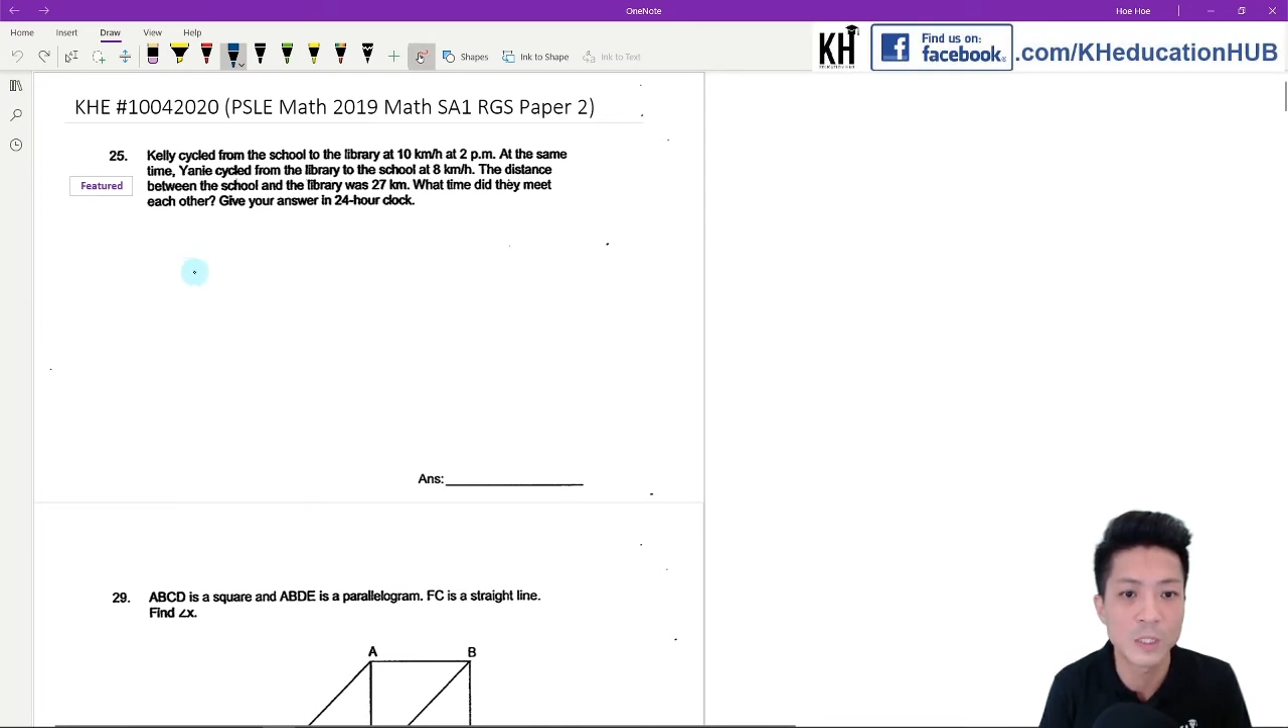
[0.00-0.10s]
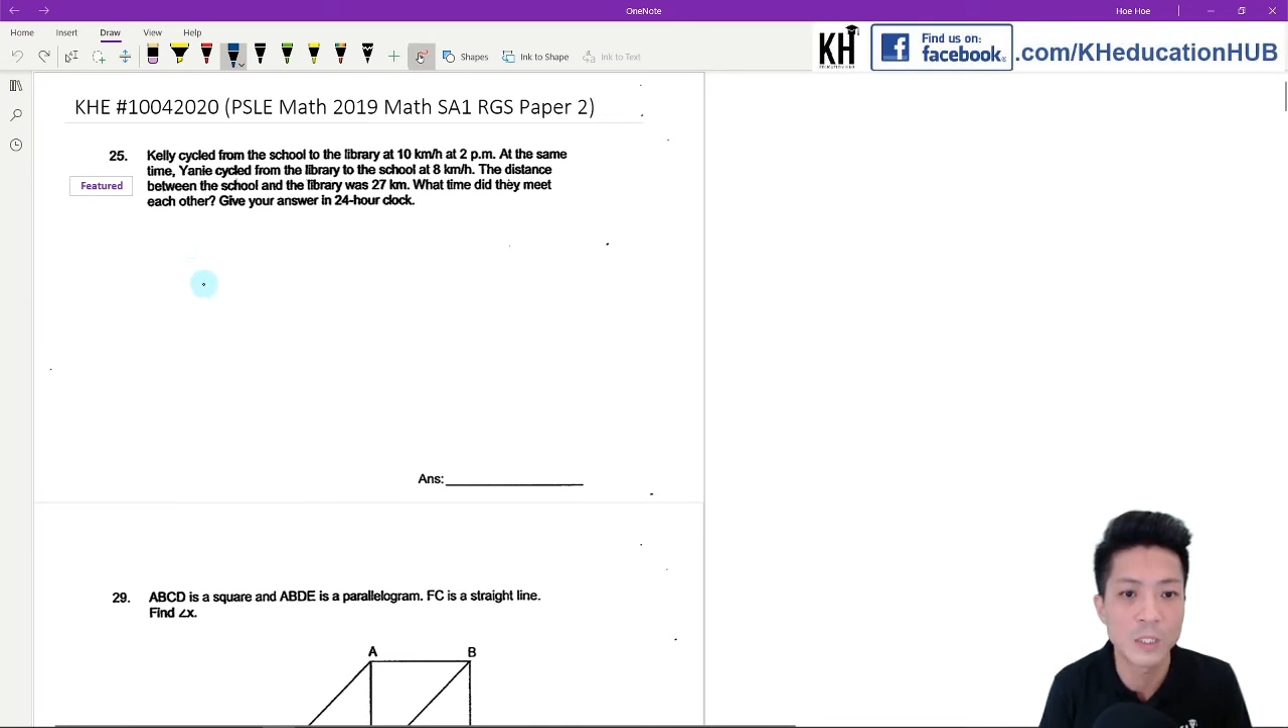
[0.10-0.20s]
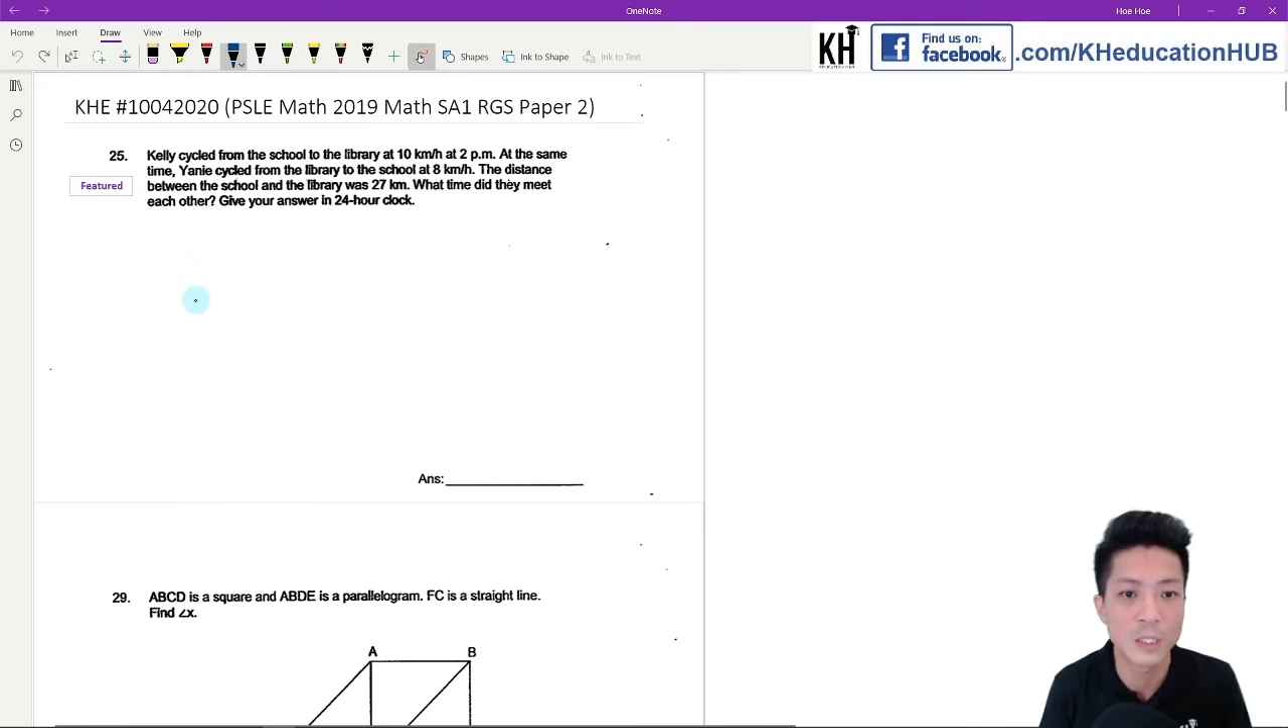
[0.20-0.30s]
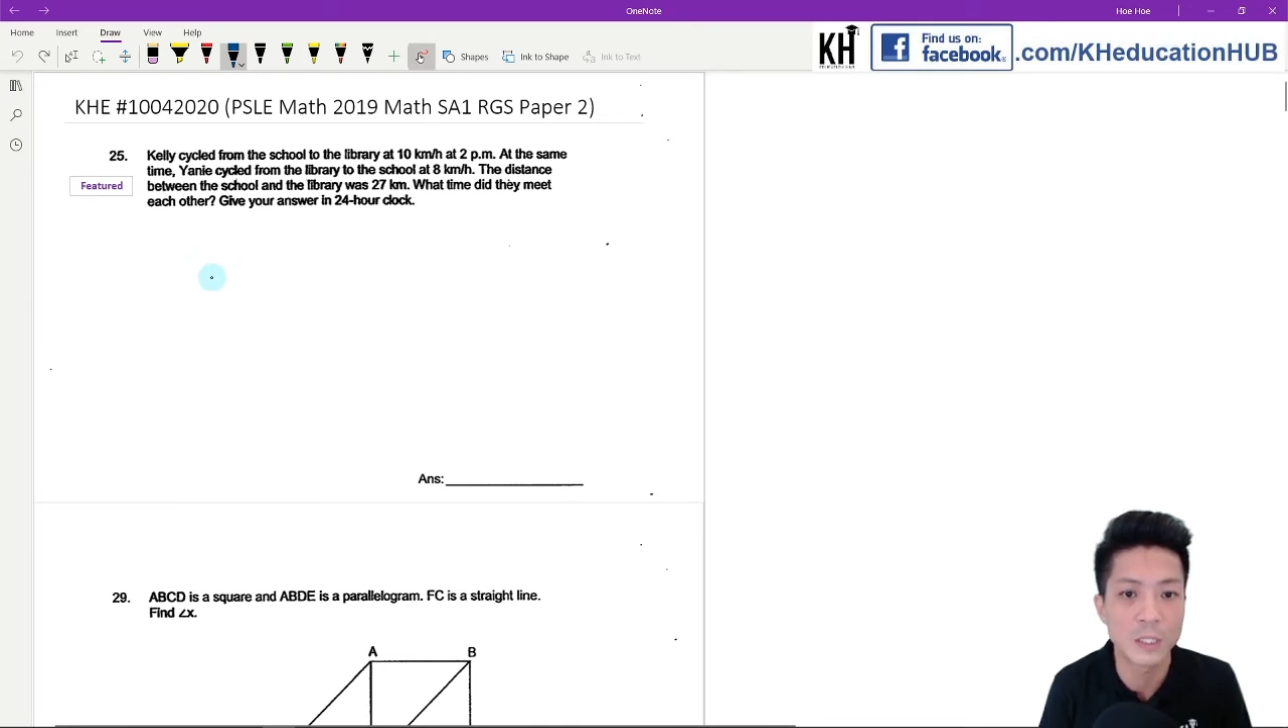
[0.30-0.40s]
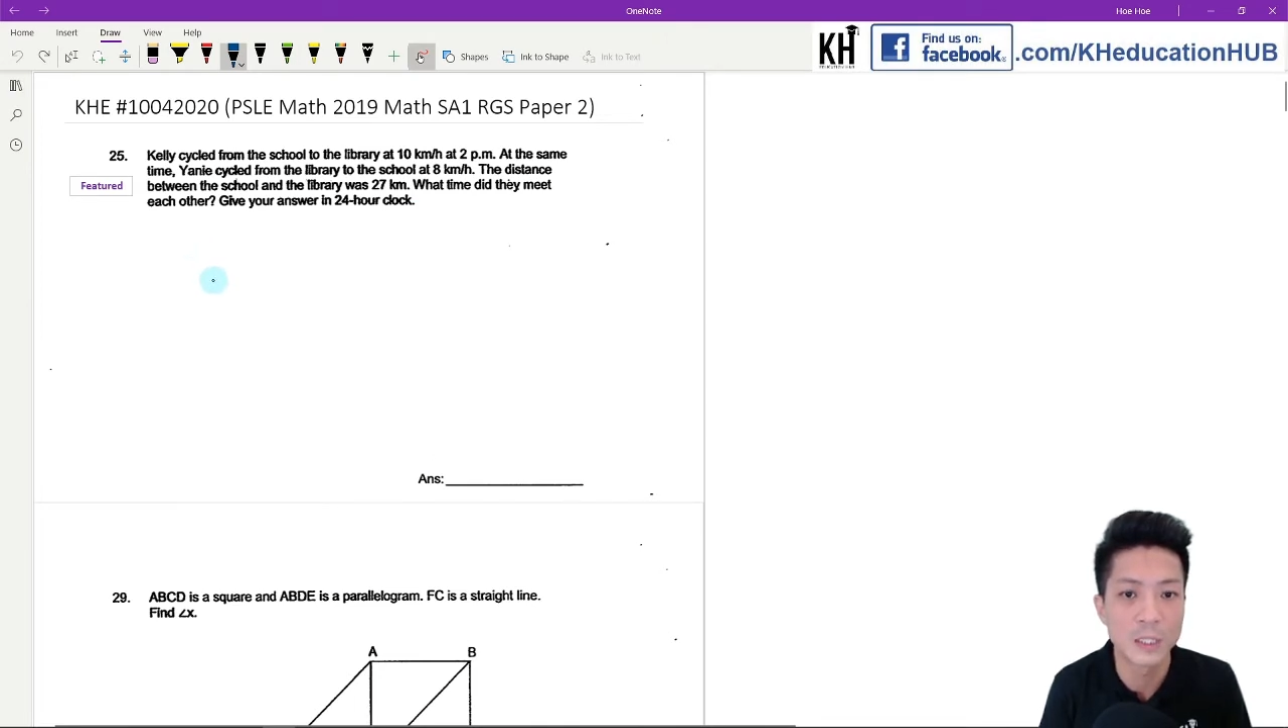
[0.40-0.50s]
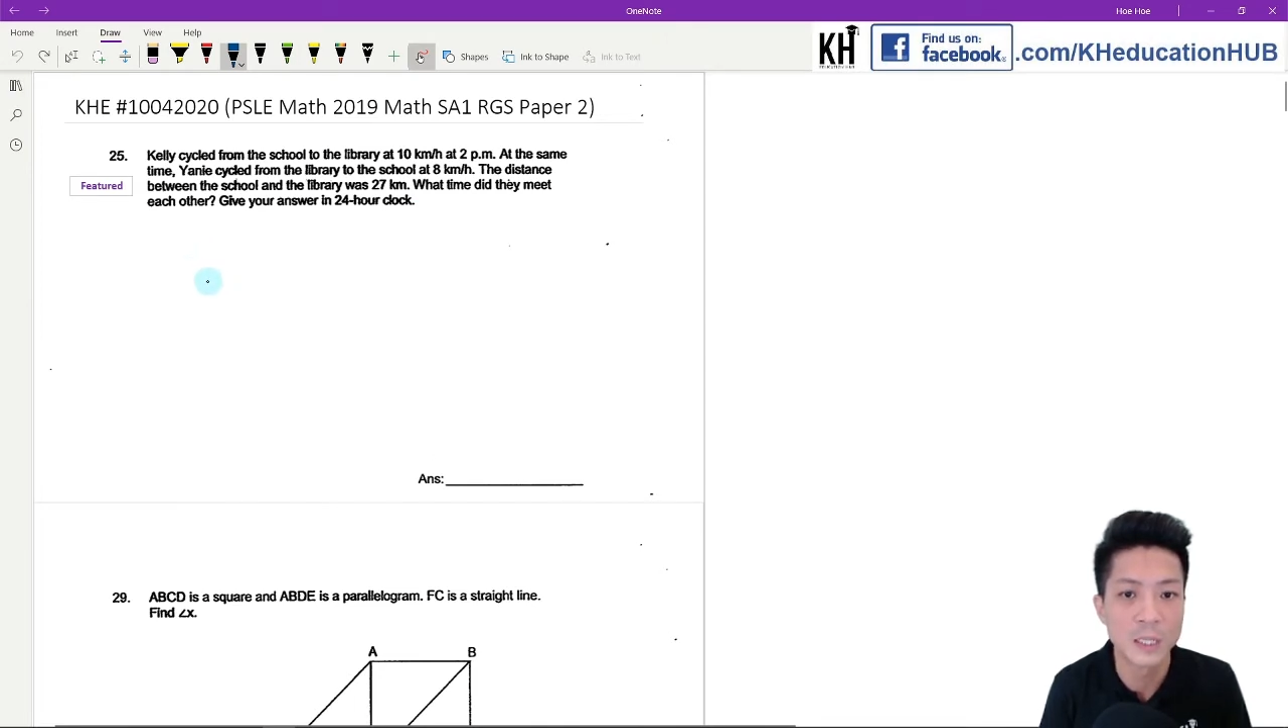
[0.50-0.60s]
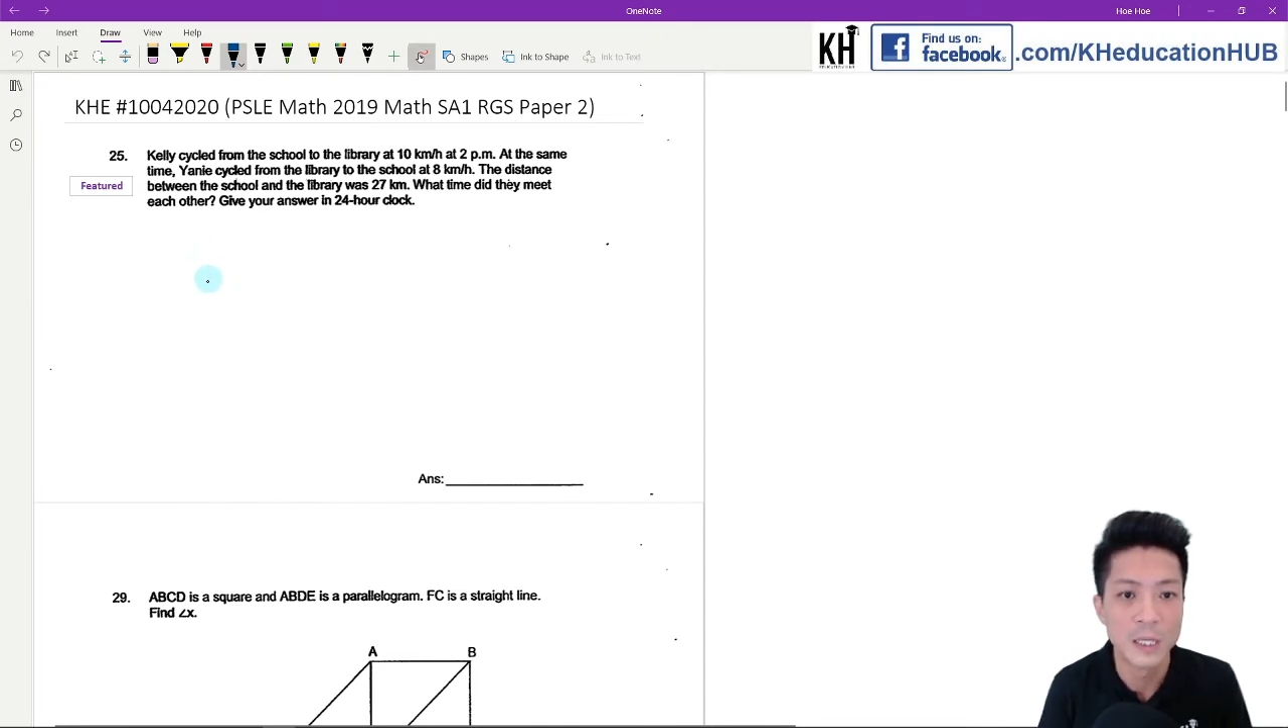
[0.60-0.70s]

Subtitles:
each other.